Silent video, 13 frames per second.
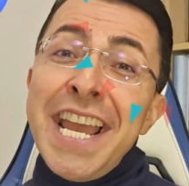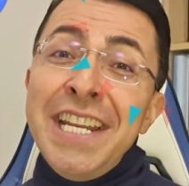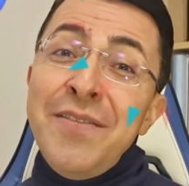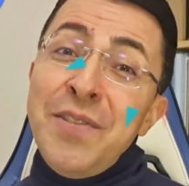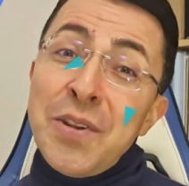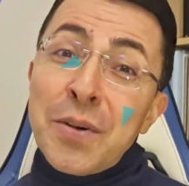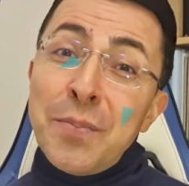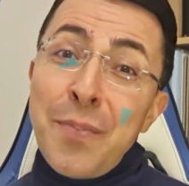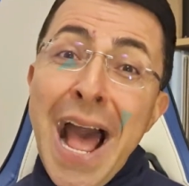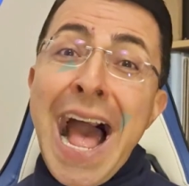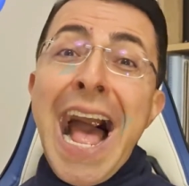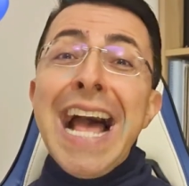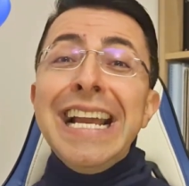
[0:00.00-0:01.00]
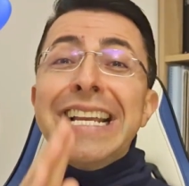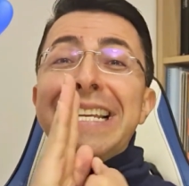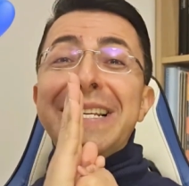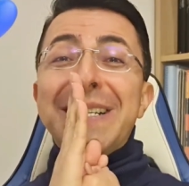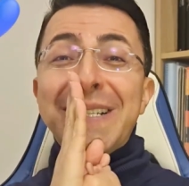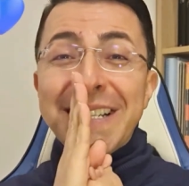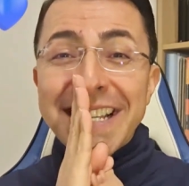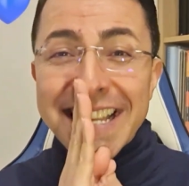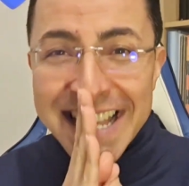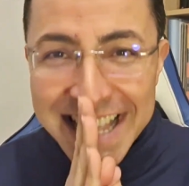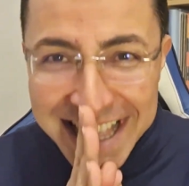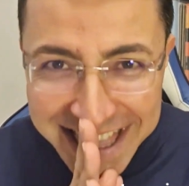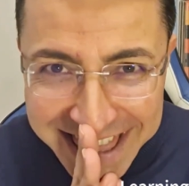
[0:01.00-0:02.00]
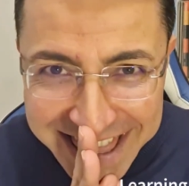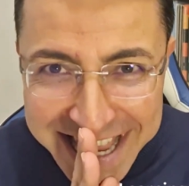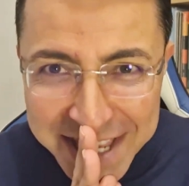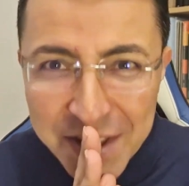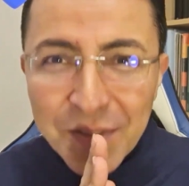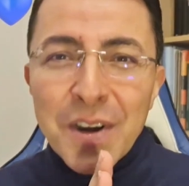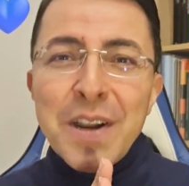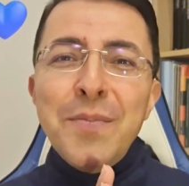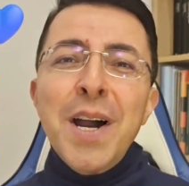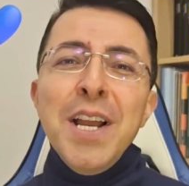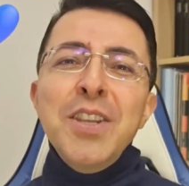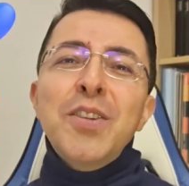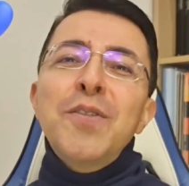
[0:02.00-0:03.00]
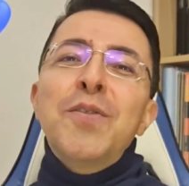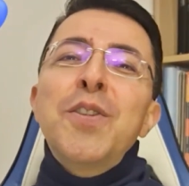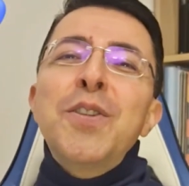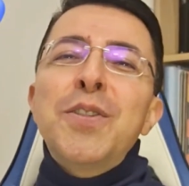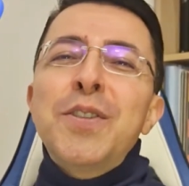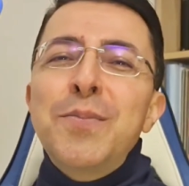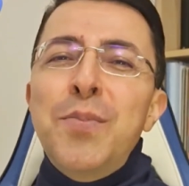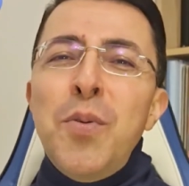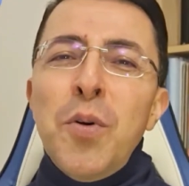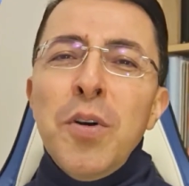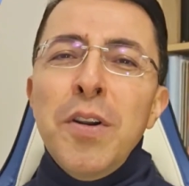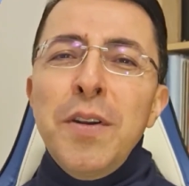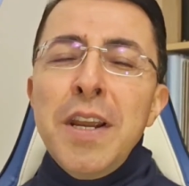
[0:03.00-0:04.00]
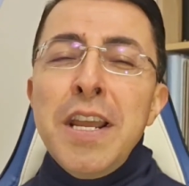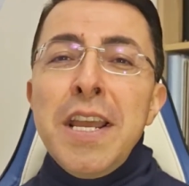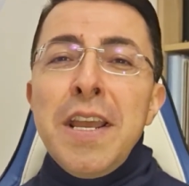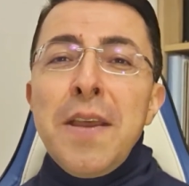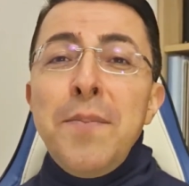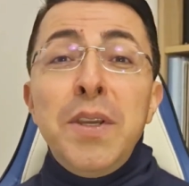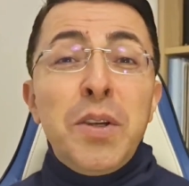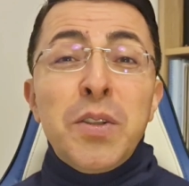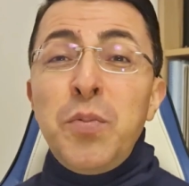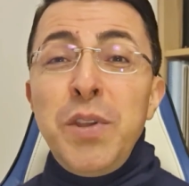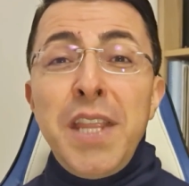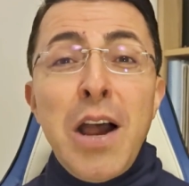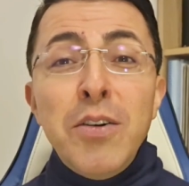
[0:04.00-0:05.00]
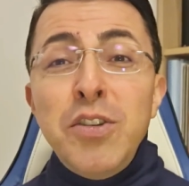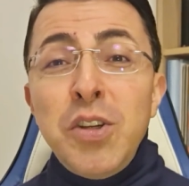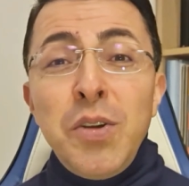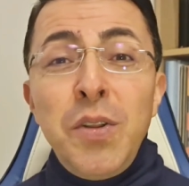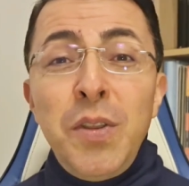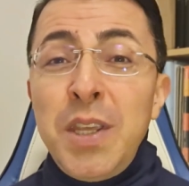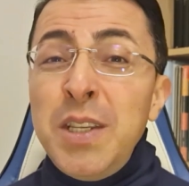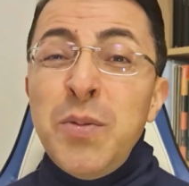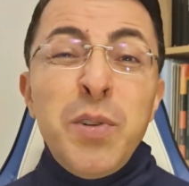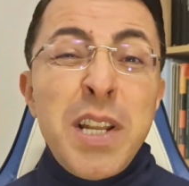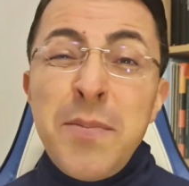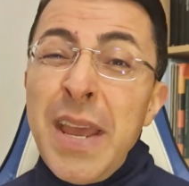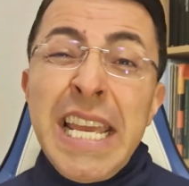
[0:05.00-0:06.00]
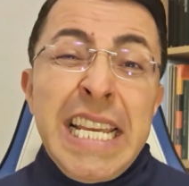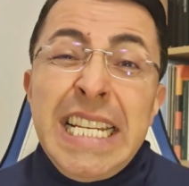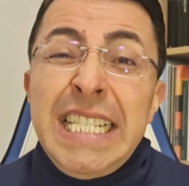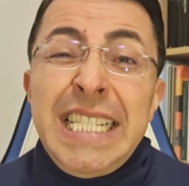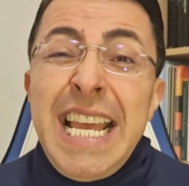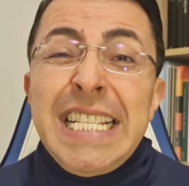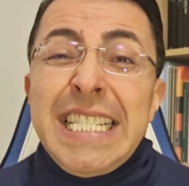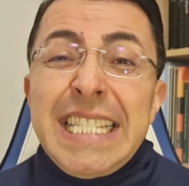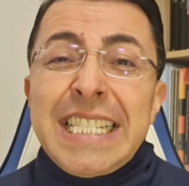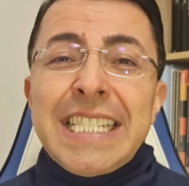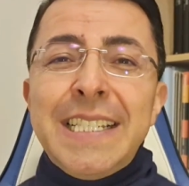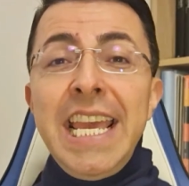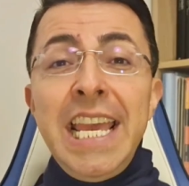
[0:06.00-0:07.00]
And if you're back, thank you very much for your support, because without you, this wouldn't make any sense.